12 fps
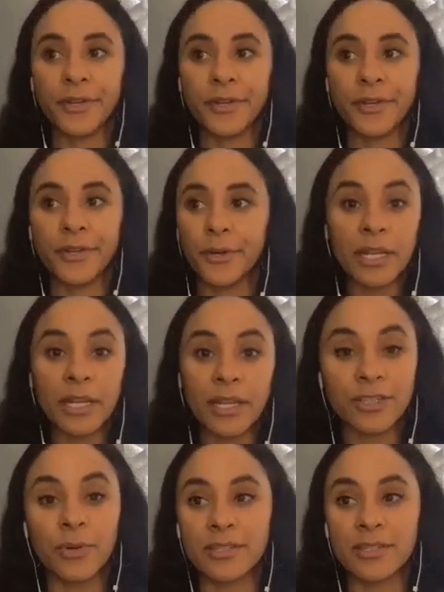connection points
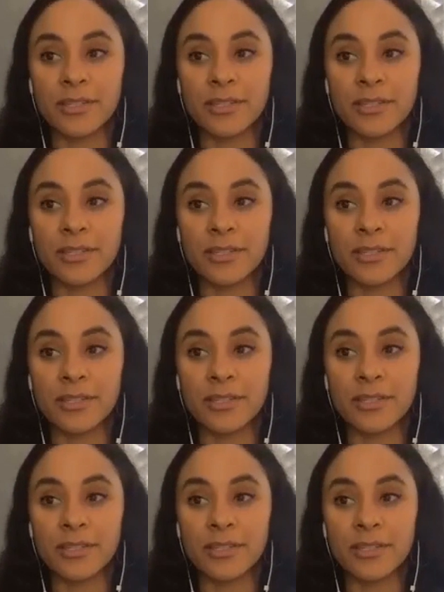and thousands of
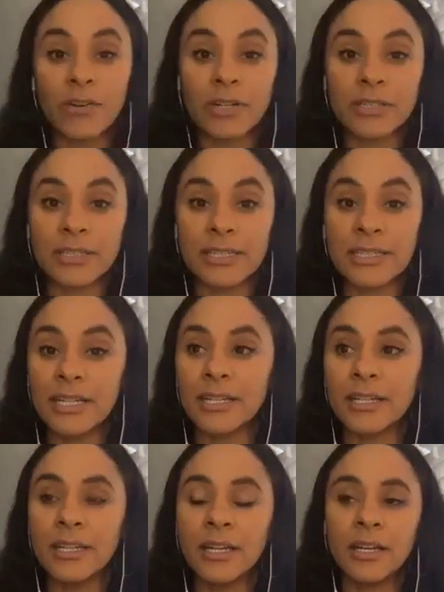requests now on
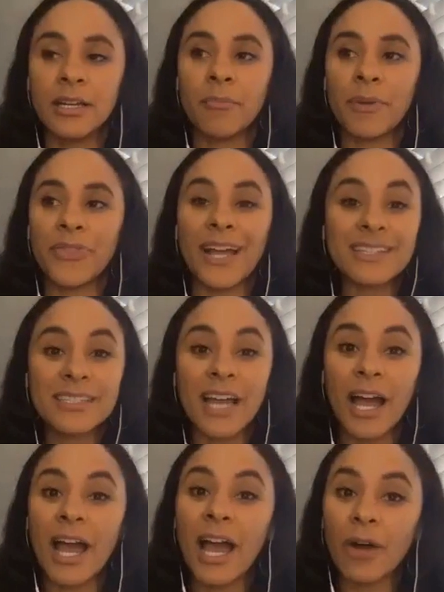LinkedIn, but that's
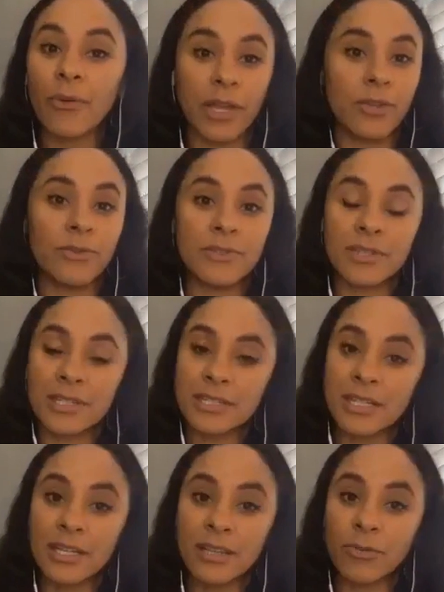not how I use
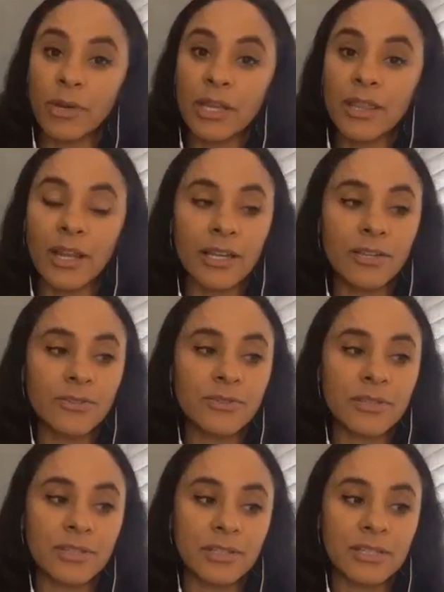LinkedIn. The way that I
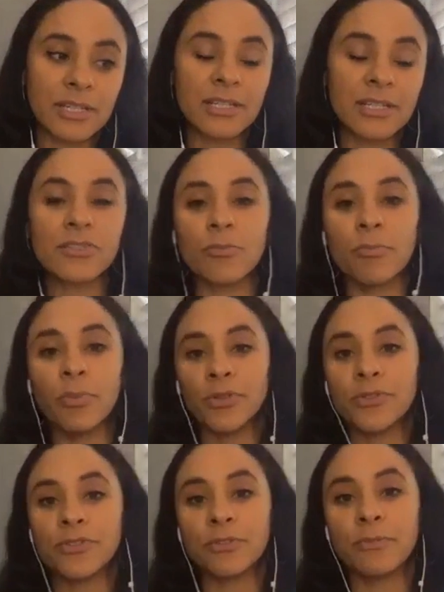use LinkedIn is to
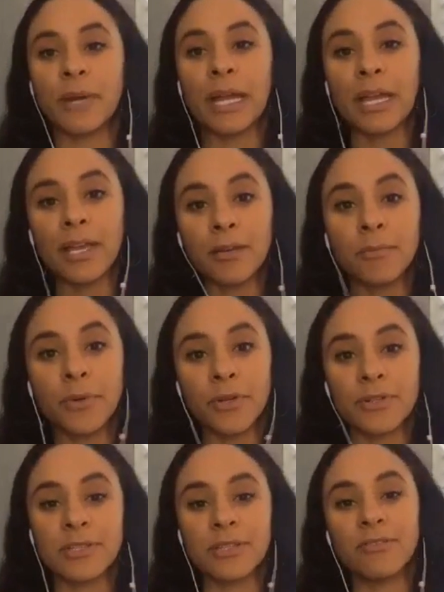bolster my
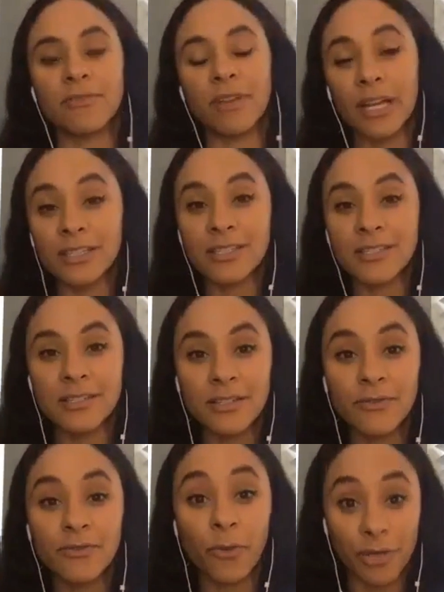in-person events.
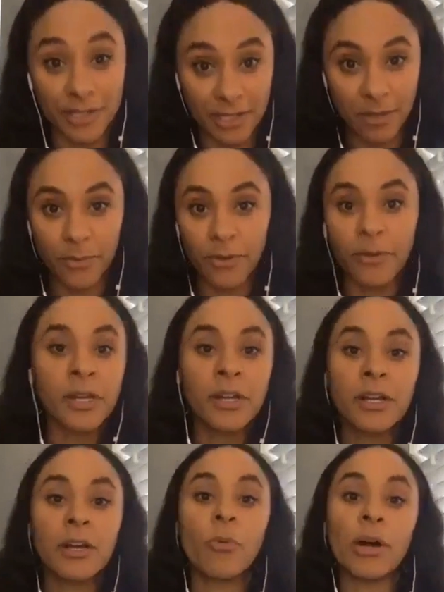For example,
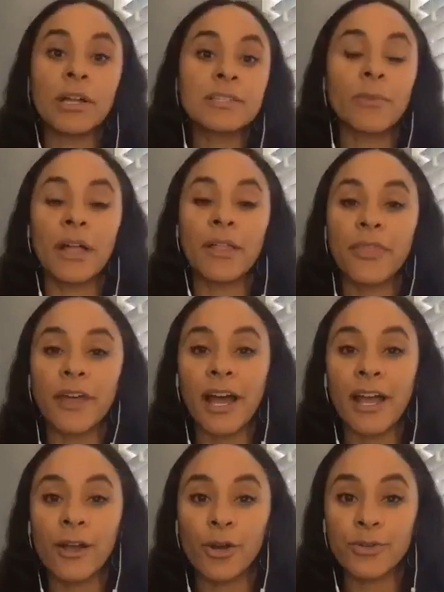once a month
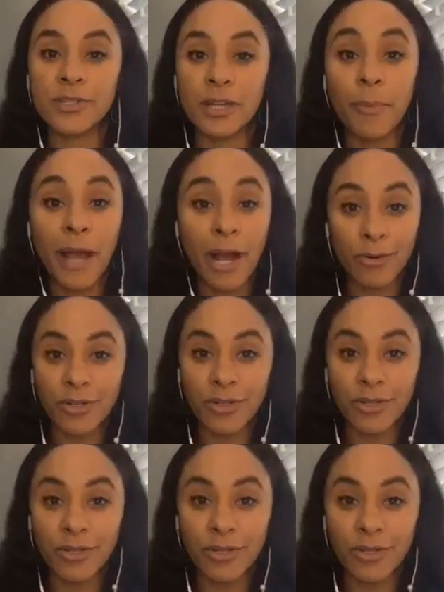I host a power
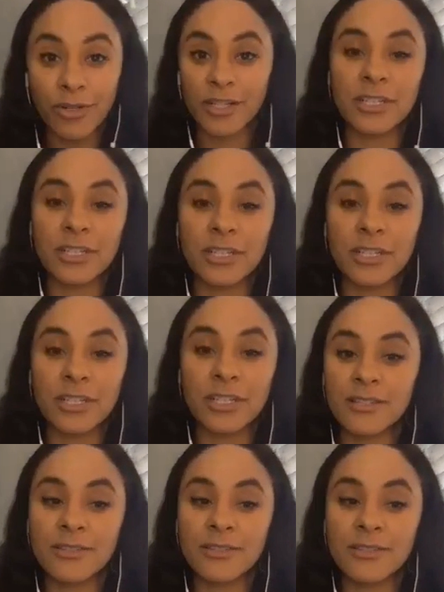lunch and that's
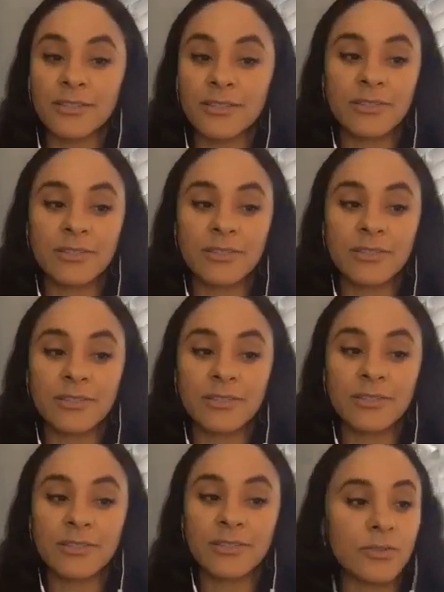to
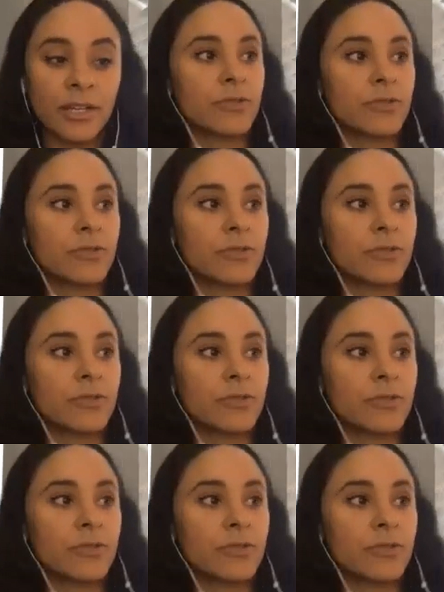introduce all the women that
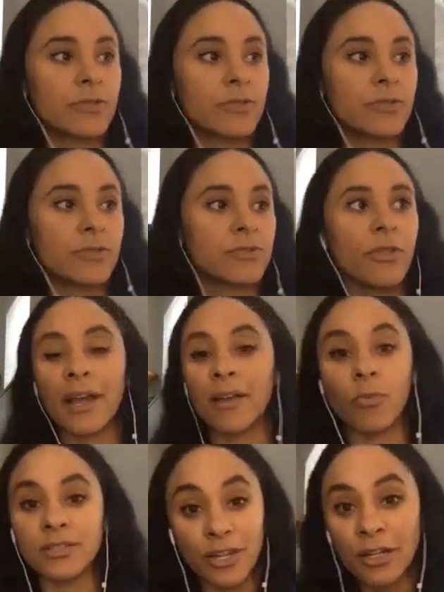I want to know
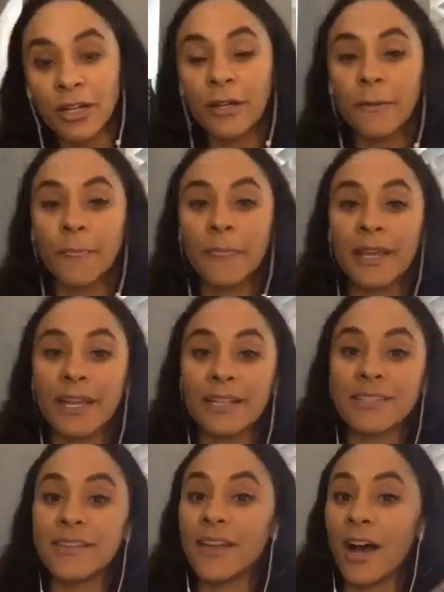each other
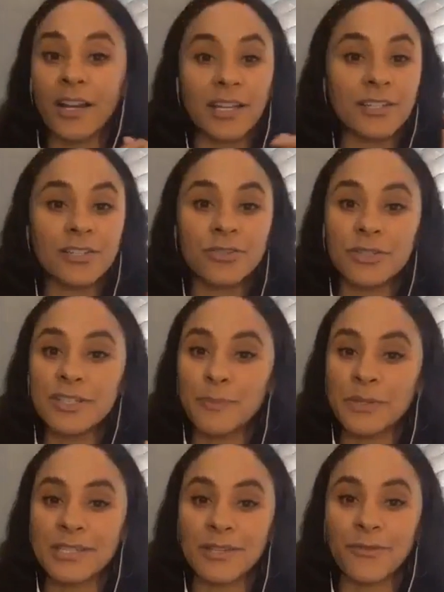it's not industry
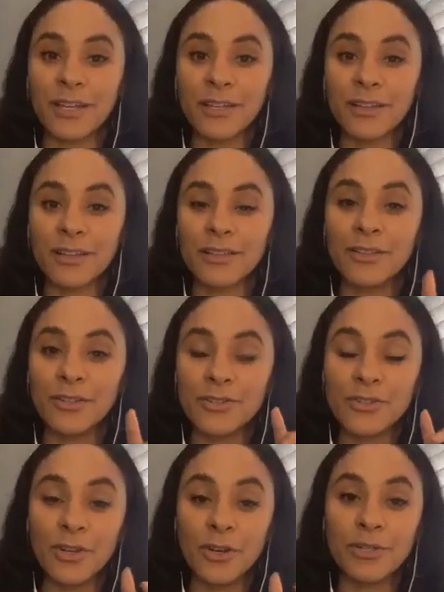specific.
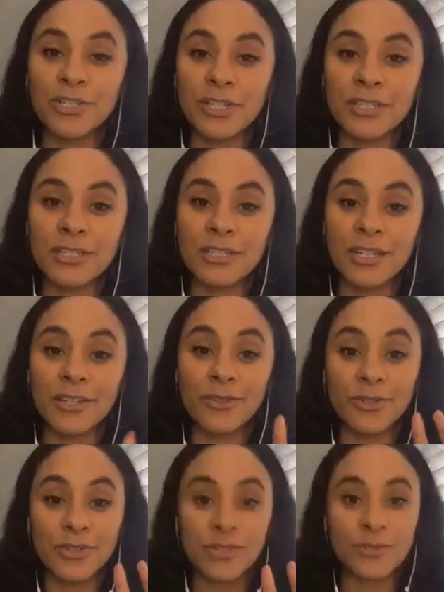There's no agenda
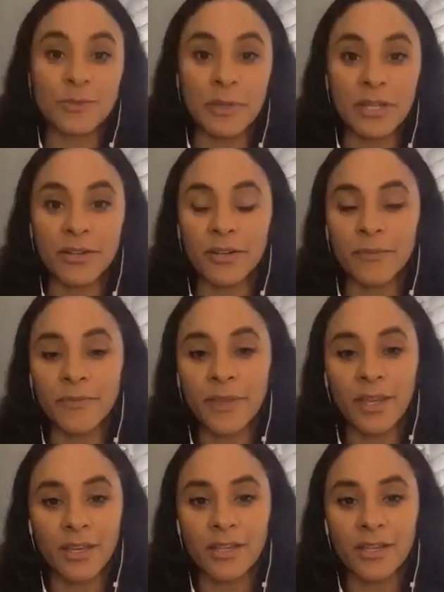and there's no speaker.